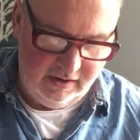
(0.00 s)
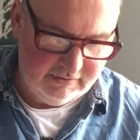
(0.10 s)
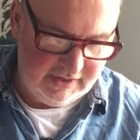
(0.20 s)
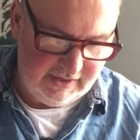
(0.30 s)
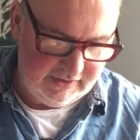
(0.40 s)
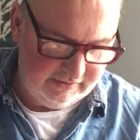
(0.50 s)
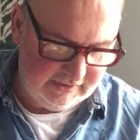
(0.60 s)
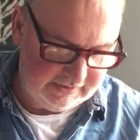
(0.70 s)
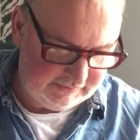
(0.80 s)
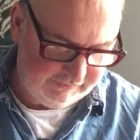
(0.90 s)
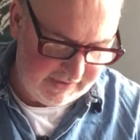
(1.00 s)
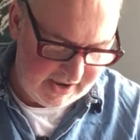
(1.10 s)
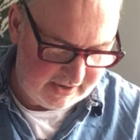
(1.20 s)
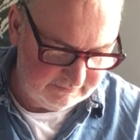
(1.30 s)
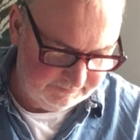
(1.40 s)
Okay, thanks for
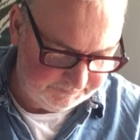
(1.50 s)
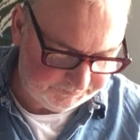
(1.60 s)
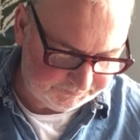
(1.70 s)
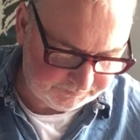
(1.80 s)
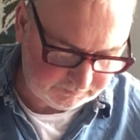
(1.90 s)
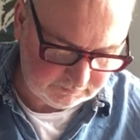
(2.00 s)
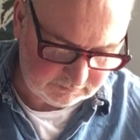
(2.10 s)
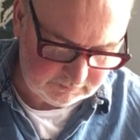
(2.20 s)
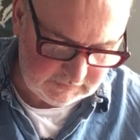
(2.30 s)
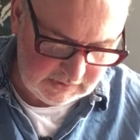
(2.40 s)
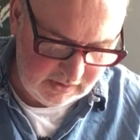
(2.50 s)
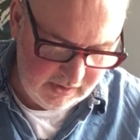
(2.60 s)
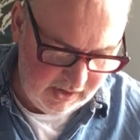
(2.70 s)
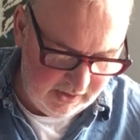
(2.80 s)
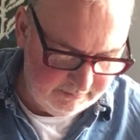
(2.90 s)
that.
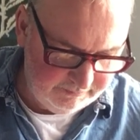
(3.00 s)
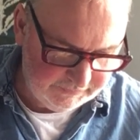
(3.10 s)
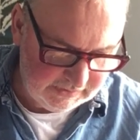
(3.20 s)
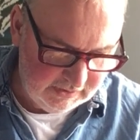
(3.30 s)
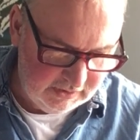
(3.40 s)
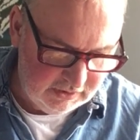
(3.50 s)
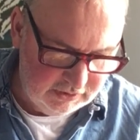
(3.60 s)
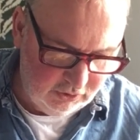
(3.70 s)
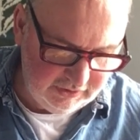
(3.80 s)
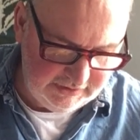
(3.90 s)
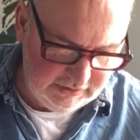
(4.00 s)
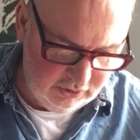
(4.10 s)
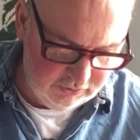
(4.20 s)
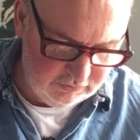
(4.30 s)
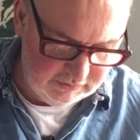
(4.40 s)
Um, Lolly
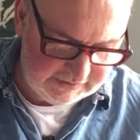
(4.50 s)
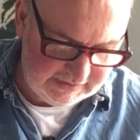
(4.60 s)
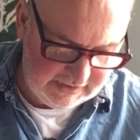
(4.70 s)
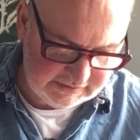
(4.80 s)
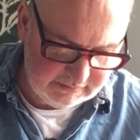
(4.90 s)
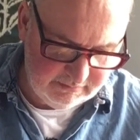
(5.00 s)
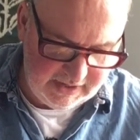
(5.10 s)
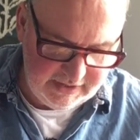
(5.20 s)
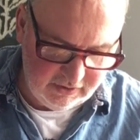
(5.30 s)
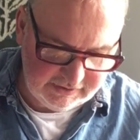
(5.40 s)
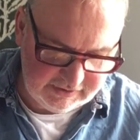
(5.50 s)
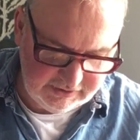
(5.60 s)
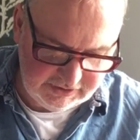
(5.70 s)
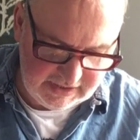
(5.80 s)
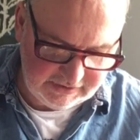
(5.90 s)
Lou says, May I
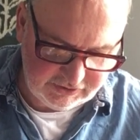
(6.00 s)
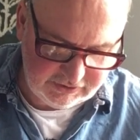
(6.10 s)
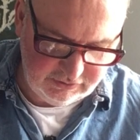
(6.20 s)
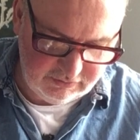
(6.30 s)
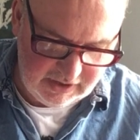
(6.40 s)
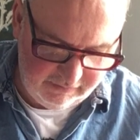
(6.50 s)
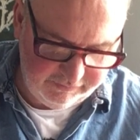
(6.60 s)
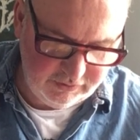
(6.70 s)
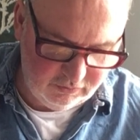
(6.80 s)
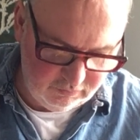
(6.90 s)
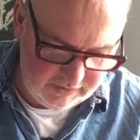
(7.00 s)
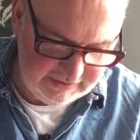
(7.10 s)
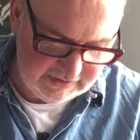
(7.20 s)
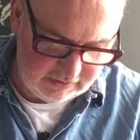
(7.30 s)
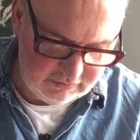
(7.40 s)
suggest you cover your
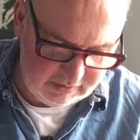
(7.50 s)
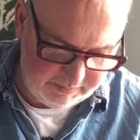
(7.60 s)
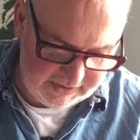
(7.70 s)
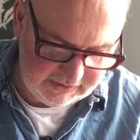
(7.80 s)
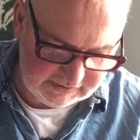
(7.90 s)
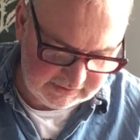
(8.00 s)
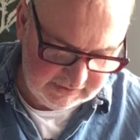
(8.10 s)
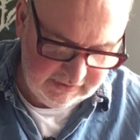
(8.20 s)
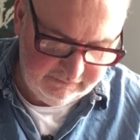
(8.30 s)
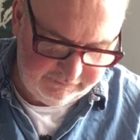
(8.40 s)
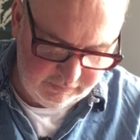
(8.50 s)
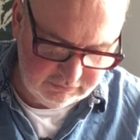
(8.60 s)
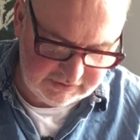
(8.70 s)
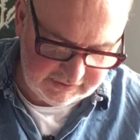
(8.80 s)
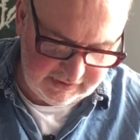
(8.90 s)
window a bit,
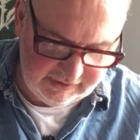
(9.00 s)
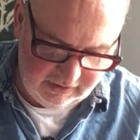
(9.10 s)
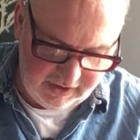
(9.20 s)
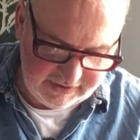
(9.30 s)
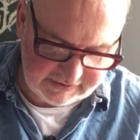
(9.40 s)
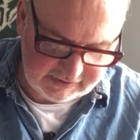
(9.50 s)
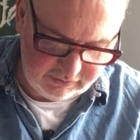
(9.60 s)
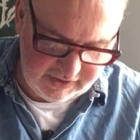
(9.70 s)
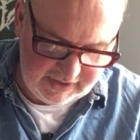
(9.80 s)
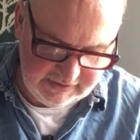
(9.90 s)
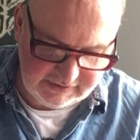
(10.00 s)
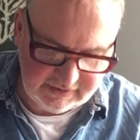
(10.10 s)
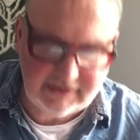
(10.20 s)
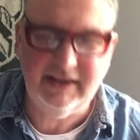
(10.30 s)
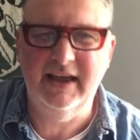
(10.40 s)
filter the light so there
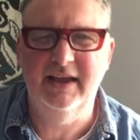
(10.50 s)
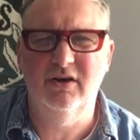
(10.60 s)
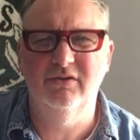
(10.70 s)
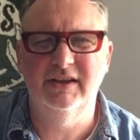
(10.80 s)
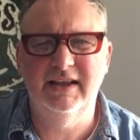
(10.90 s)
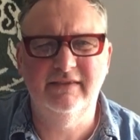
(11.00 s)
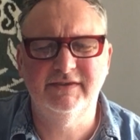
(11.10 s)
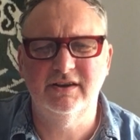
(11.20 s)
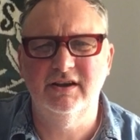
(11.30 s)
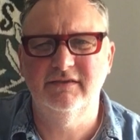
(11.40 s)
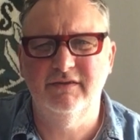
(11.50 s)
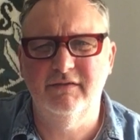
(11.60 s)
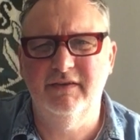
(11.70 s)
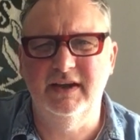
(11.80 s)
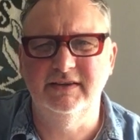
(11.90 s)
isn't glare on the left side of
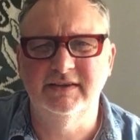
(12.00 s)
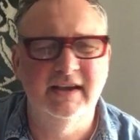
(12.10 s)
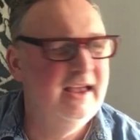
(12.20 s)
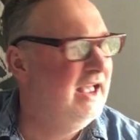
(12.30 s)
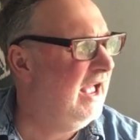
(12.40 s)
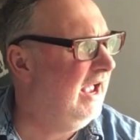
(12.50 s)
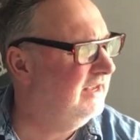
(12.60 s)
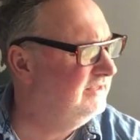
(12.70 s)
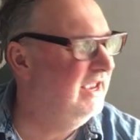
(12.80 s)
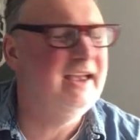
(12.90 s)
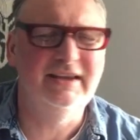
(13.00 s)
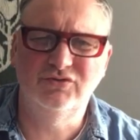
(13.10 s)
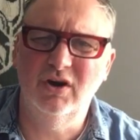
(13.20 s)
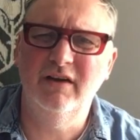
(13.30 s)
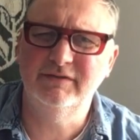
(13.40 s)
your face. And yeah,
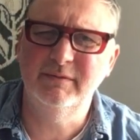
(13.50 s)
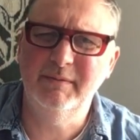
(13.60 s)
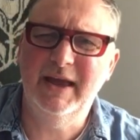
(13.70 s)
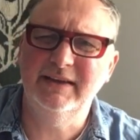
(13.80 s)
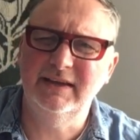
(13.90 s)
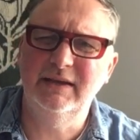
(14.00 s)
it drives me mad.